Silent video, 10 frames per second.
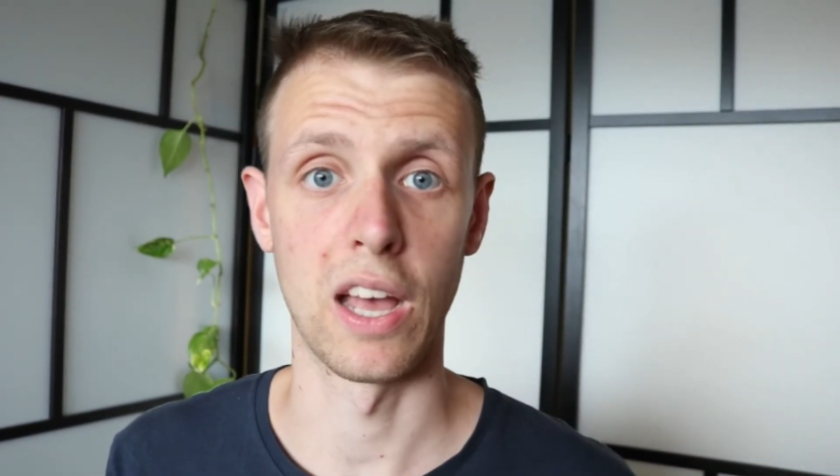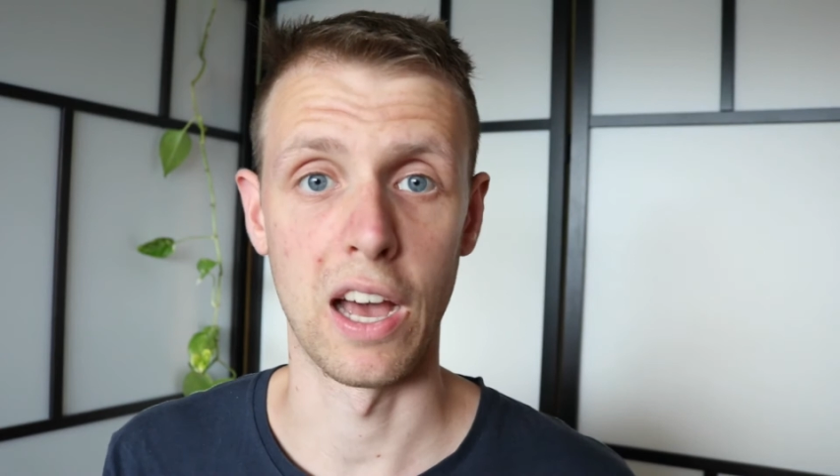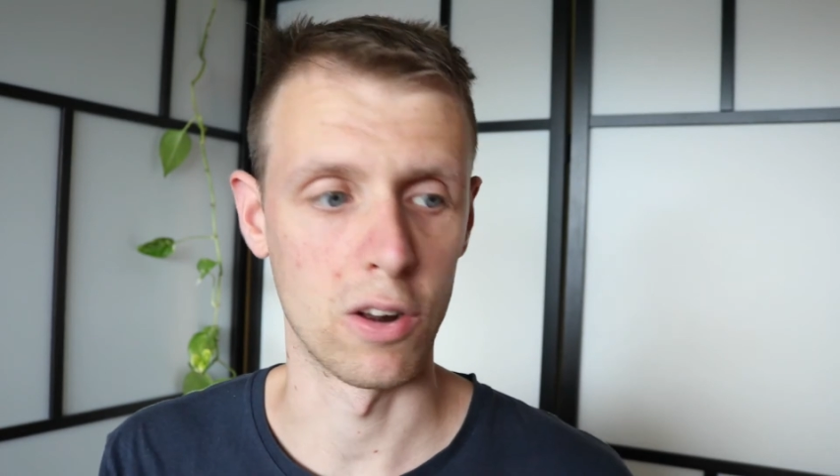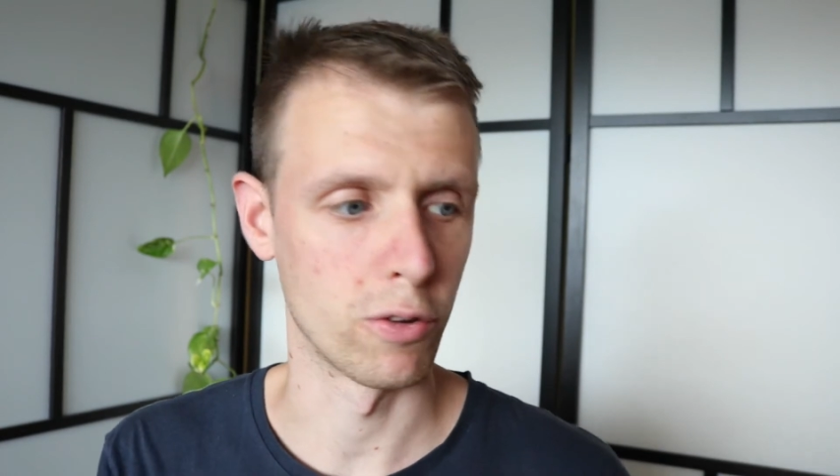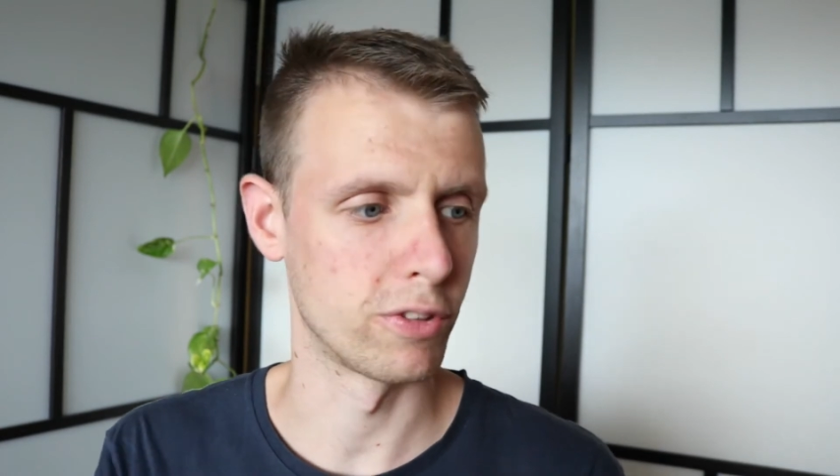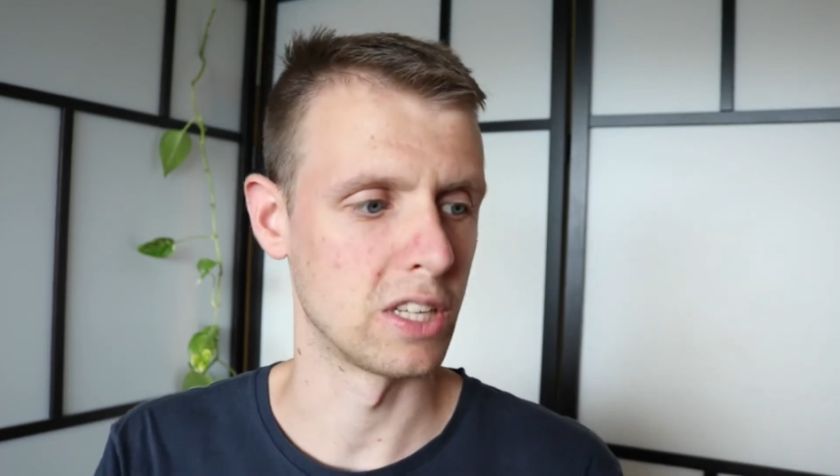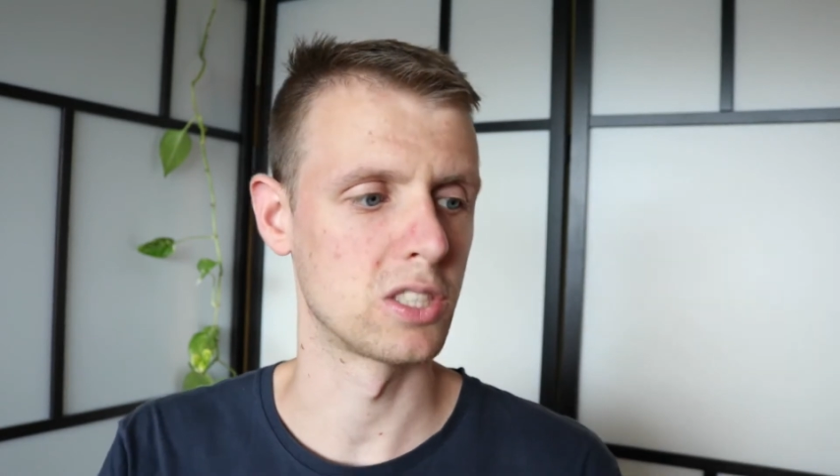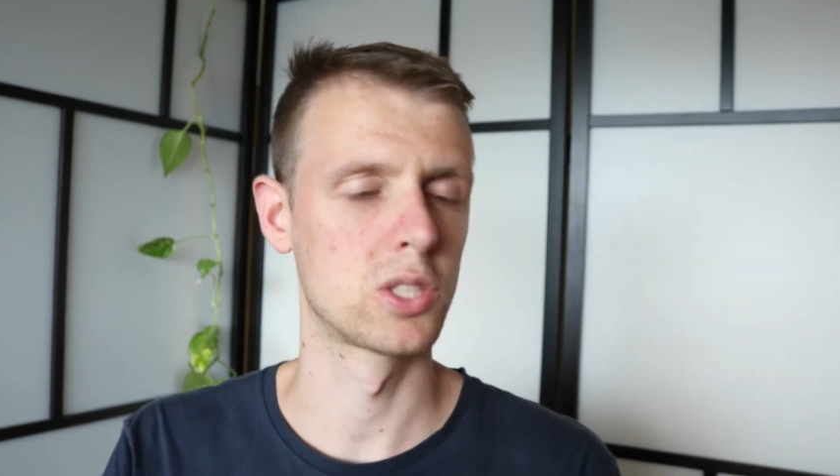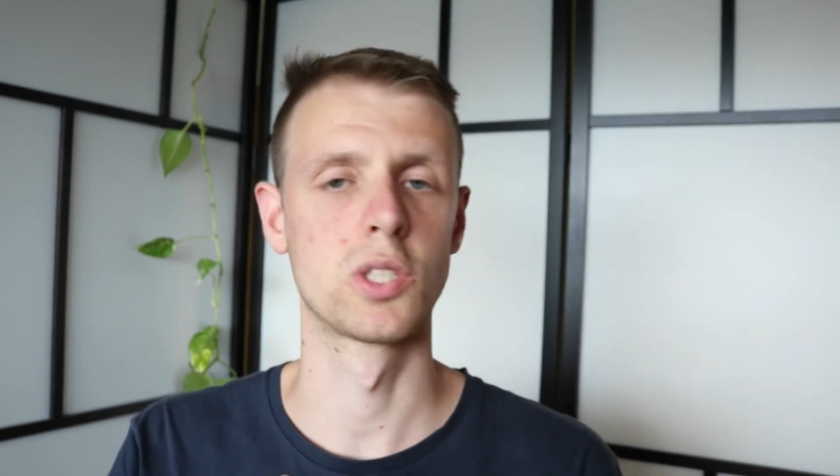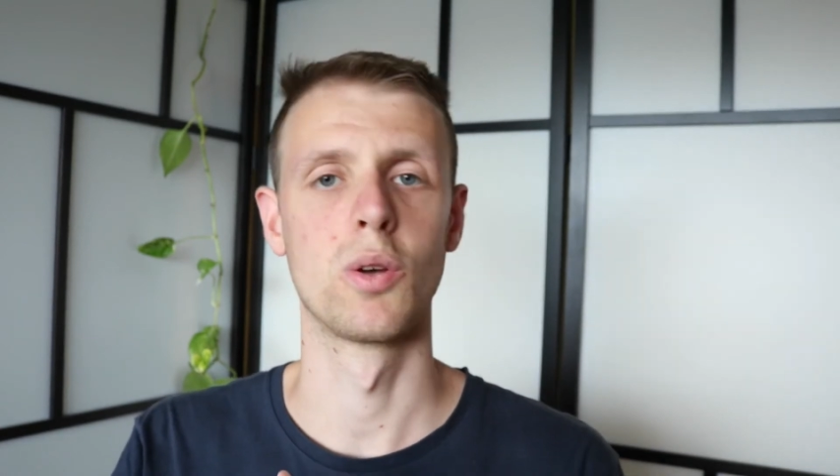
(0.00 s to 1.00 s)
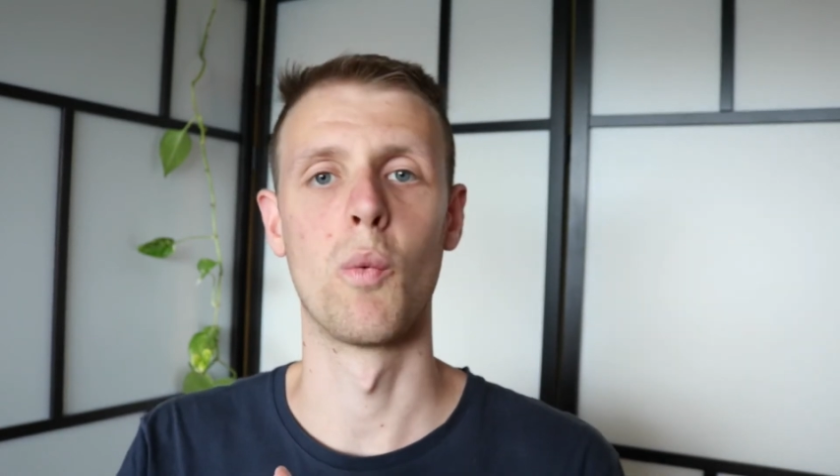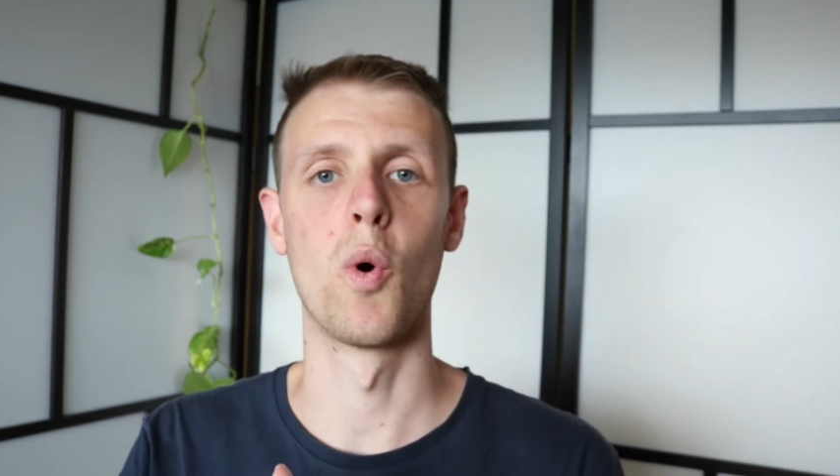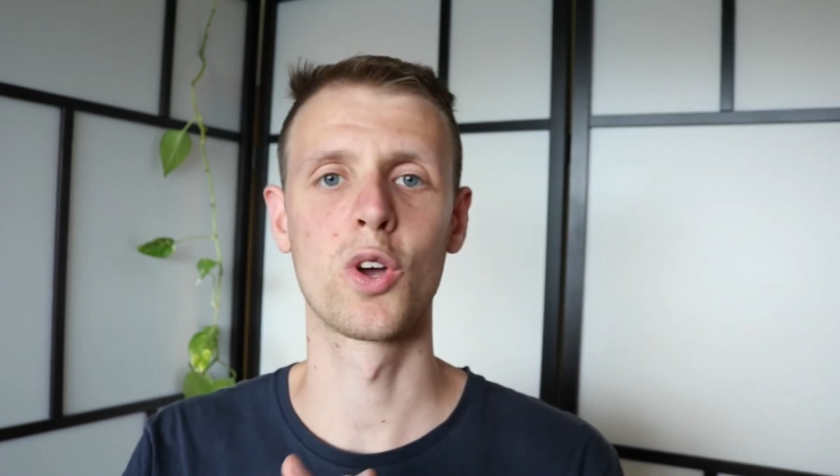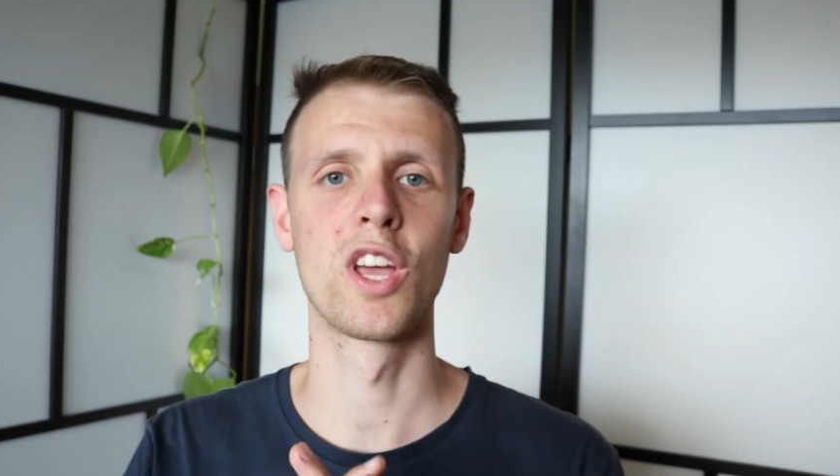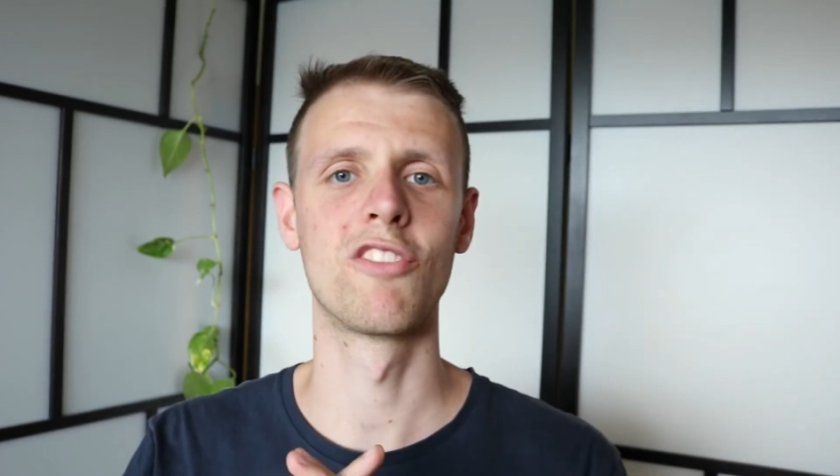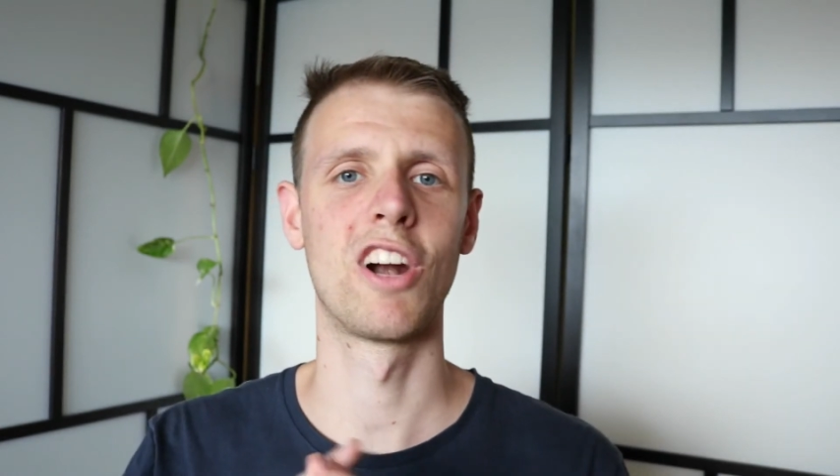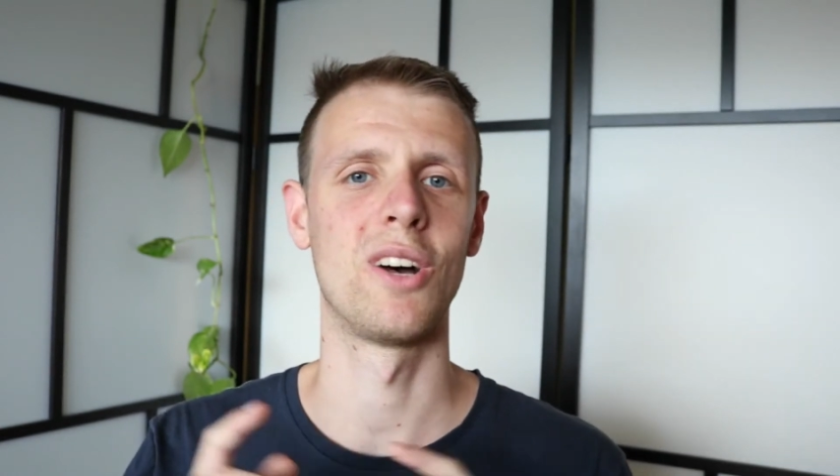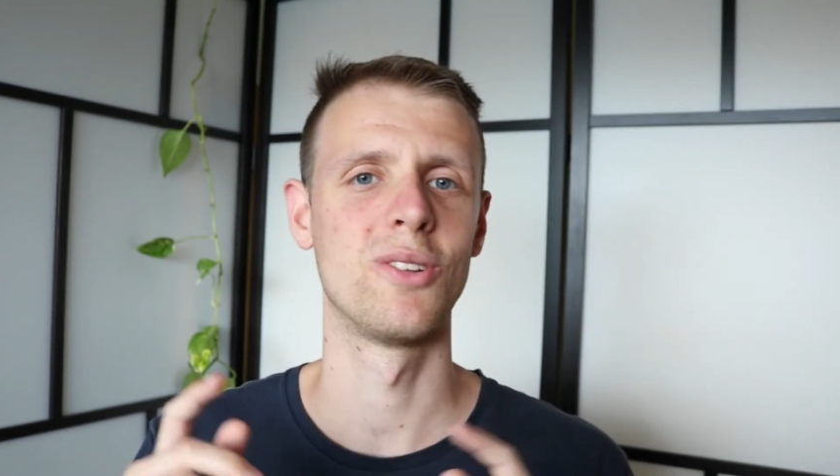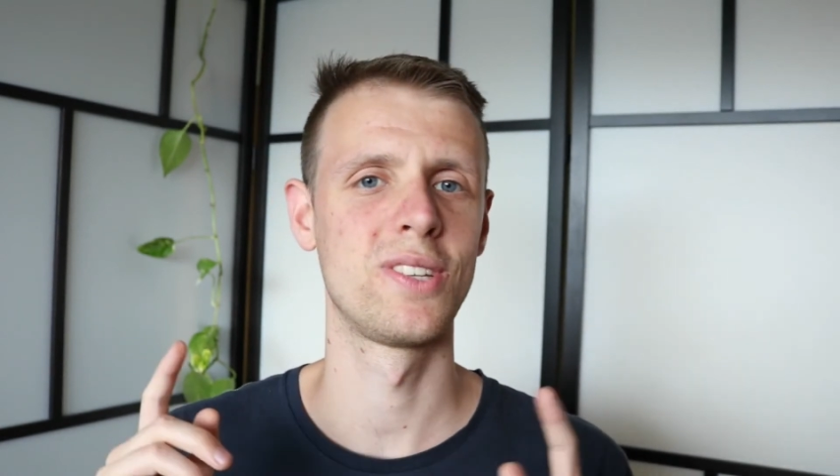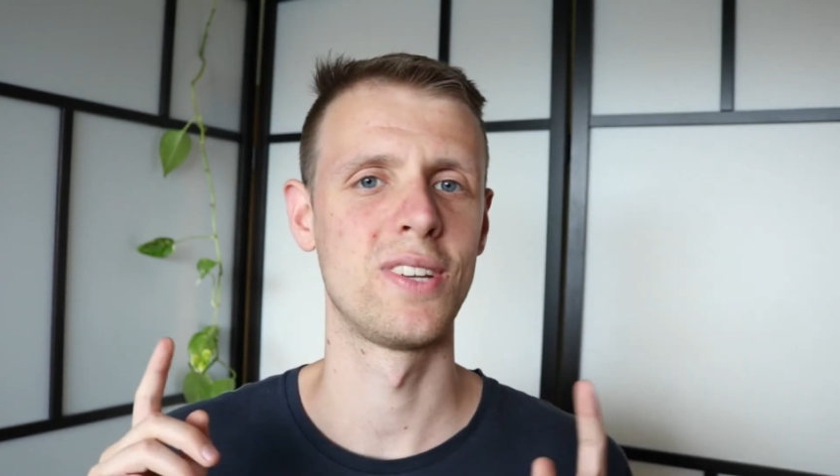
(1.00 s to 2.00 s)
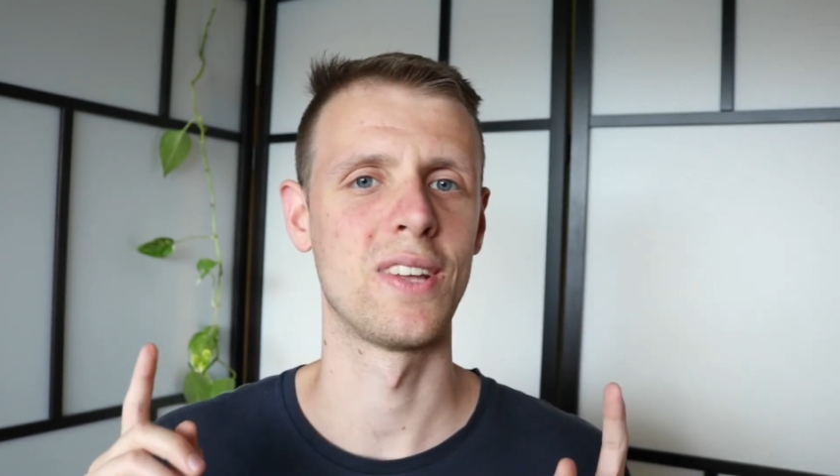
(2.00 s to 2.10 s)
out of this walking round.